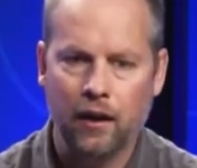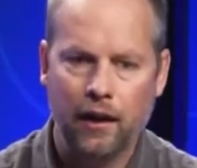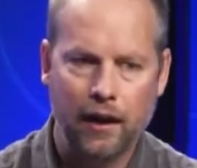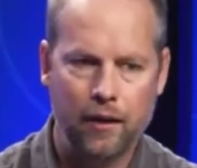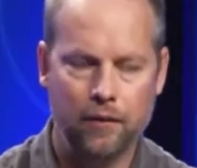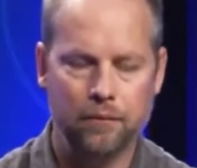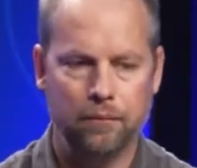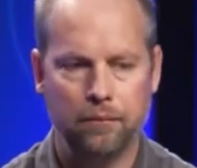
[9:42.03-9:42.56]

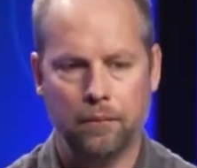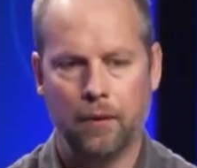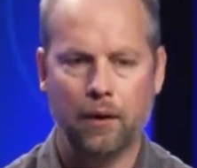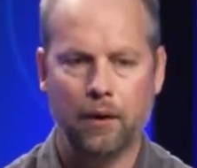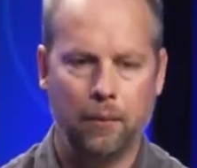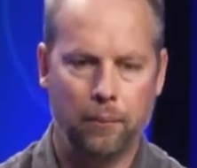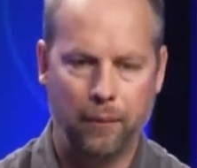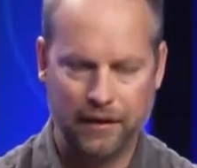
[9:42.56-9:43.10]
And
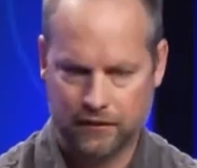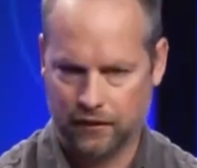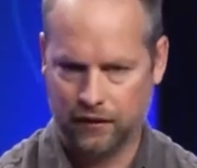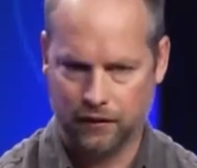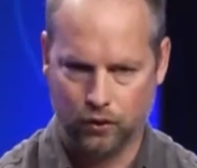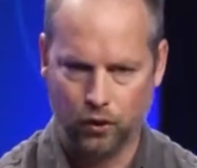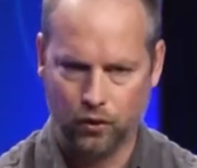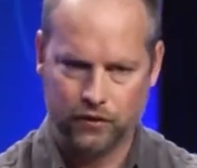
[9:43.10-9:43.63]
basically
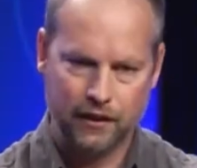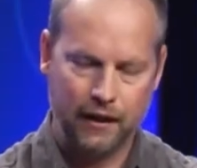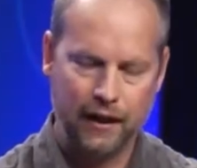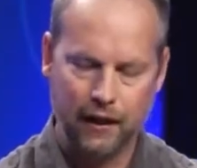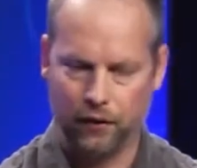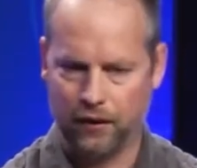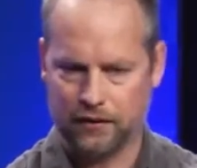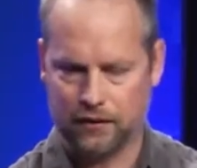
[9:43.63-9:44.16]
Google said,
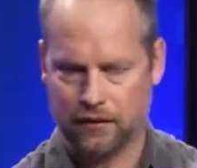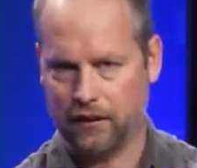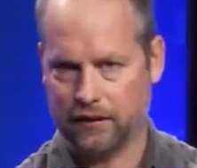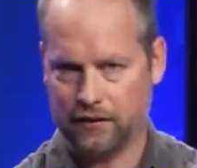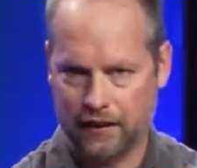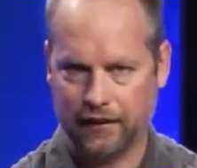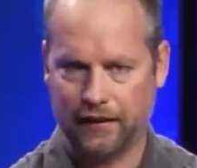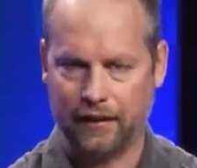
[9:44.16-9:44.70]
hey, let's
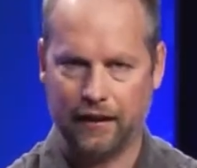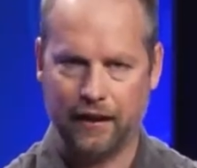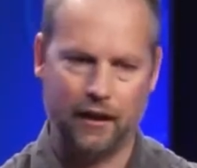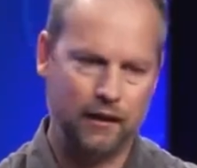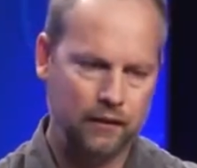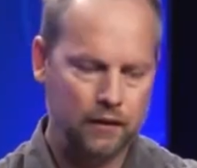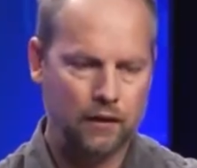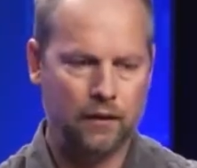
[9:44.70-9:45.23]
take that data,